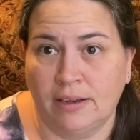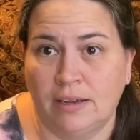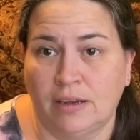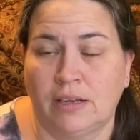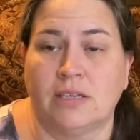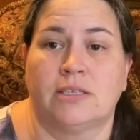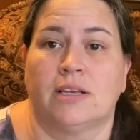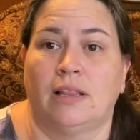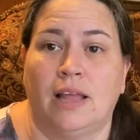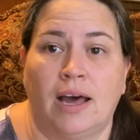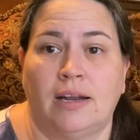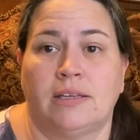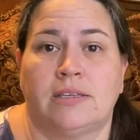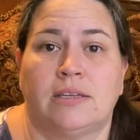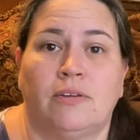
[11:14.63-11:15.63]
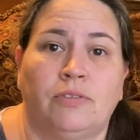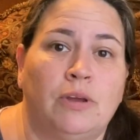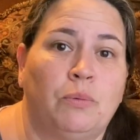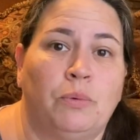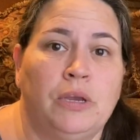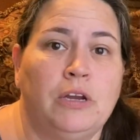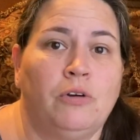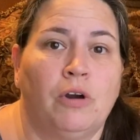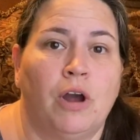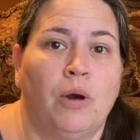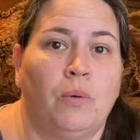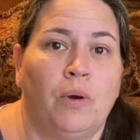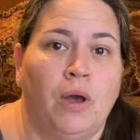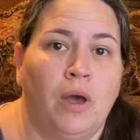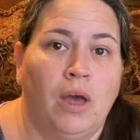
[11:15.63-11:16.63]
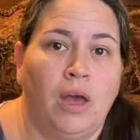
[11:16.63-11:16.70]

because a lot of stuff that we grow,